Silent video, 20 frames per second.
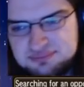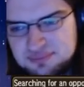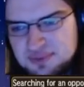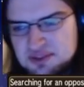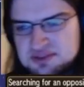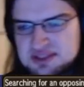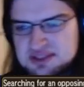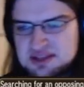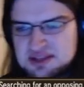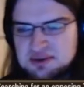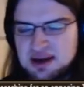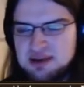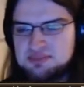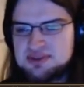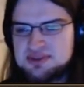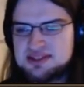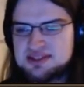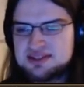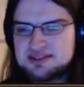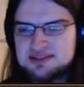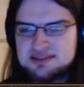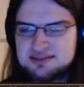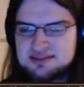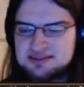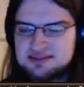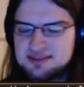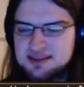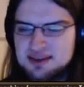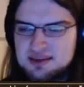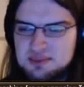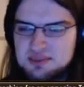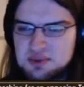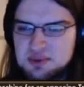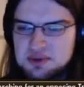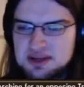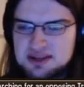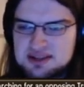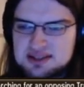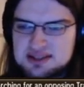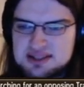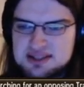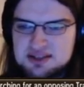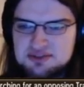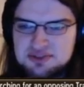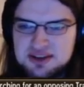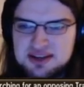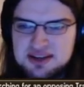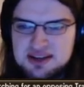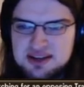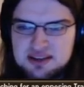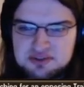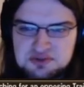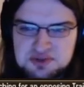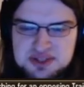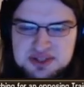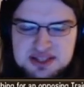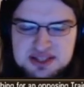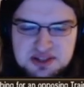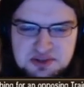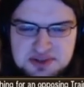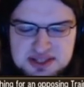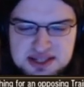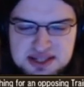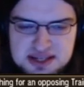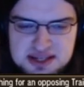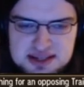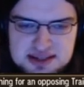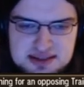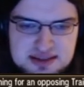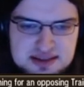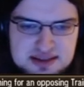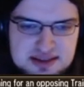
we'll see what happens. Are we going to still find another 1400s guy?